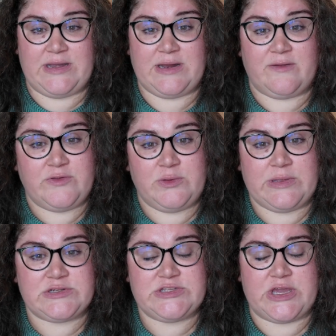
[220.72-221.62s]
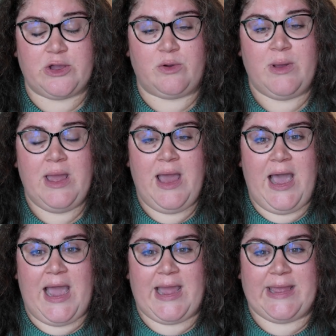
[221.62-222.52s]
it a few years ago.
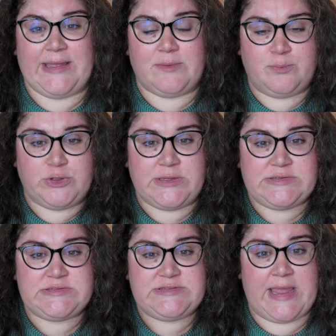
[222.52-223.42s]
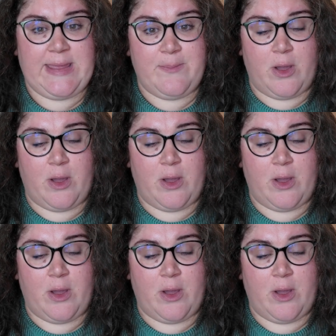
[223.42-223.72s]
I put tape